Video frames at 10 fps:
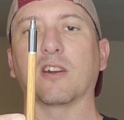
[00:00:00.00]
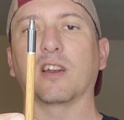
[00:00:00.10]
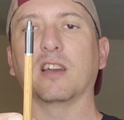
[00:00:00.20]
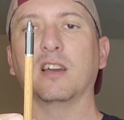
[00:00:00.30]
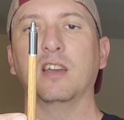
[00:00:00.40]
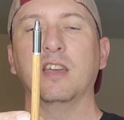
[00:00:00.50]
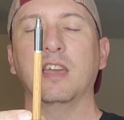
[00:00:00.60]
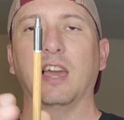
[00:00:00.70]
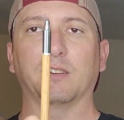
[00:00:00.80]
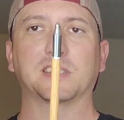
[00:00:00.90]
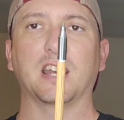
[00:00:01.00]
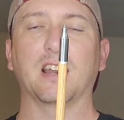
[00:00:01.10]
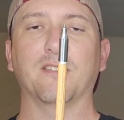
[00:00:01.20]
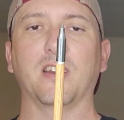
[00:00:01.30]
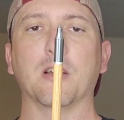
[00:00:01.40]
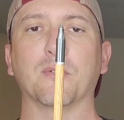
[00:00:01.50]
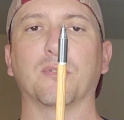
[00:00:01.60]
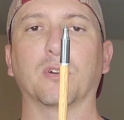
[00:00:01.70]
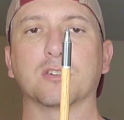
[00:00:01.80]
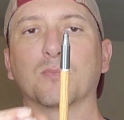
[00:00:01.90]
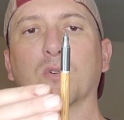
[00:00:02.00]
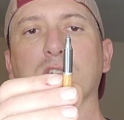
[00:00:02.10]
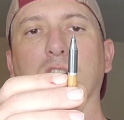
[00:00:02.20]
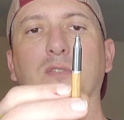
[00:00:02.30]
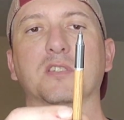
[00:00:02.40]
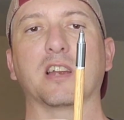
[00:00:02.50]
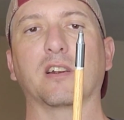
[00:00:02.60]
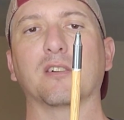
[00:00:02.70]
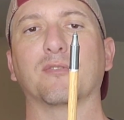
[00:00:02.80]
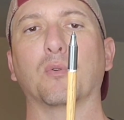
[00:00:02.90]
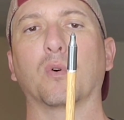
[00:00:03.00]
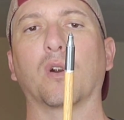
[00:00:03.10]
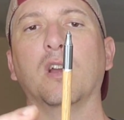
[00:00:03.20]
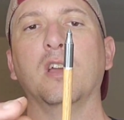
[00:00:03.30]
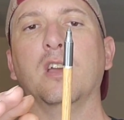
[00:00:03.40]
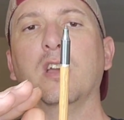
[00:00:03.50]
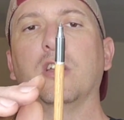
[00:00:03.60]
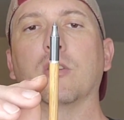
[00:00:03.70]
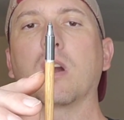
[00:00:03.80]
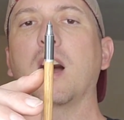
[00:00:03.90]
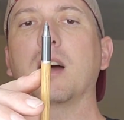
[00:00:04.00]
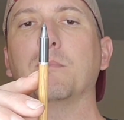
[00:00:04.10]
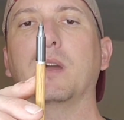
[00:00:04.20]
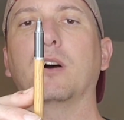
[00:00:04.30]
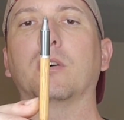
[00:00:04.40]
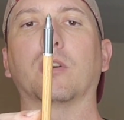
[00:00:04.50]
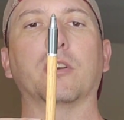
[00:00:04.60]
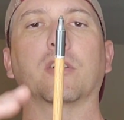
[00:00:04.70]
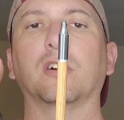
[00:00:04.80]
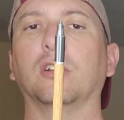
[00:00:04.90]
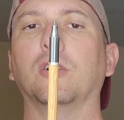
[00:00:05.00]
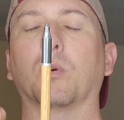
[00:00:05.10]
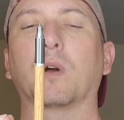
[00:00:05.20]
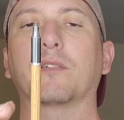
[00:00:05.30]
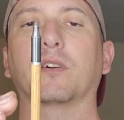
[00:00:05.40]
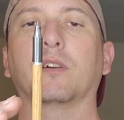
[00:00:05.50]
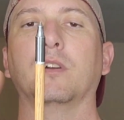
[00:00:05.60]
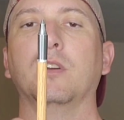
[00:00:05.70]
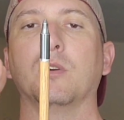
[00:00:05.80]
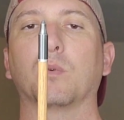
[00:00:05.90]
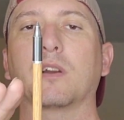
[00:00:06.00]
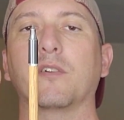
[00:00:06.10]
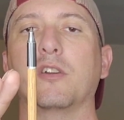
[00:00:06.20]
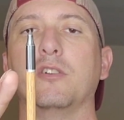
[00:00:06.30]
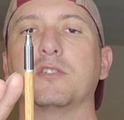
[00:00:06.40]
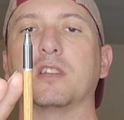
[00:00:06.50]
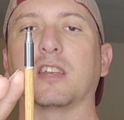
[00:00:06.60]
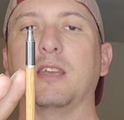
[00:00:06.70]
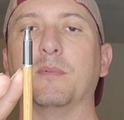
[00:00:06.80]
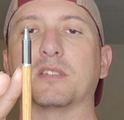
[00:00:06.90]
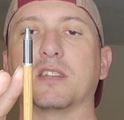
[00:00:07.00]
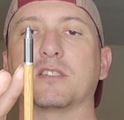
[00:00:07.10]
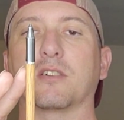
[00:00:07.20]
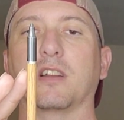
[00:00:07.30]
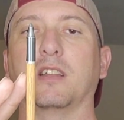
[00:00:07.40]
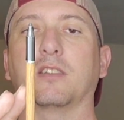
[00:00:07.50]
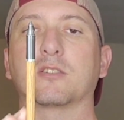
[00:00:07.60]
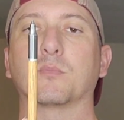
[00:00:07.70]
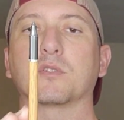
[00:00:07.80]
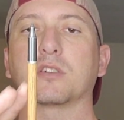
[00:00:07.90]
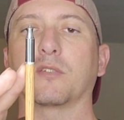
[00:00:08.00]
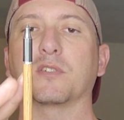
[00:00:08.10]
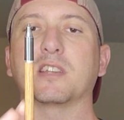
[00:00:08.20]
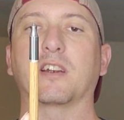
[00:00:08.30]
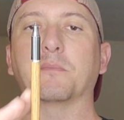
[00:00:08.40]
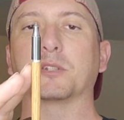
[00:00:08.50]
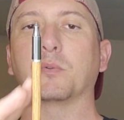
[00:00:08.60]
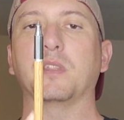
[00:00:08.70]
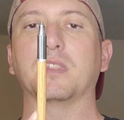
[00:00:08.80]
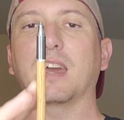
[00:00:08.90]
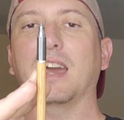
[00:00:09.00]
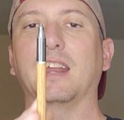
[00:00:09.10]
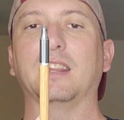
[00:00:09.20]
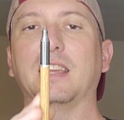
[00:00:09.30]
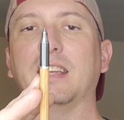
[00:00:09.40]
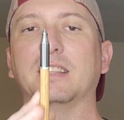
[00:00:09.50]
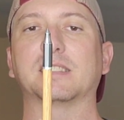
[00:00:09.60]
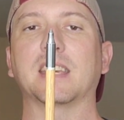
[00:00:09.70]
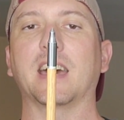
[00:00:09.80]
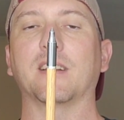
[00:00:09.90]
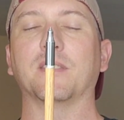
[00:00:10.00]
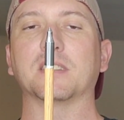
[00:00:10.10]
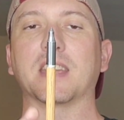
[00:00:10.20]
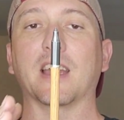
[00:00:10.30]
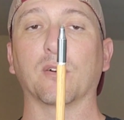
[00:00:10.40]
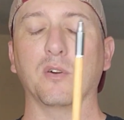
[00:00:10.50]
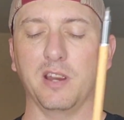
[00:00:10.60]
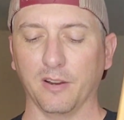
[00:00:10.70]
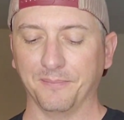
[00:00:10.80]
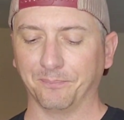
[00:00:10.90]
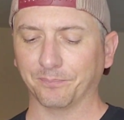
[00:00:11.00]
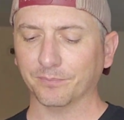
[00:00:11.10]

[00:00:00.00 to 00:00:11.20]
area. I've said in a video before, there's more surface area for your hot melt or your glue or whatever you're using to keep this insert in. There's more surface area between that and the inside of this arrow here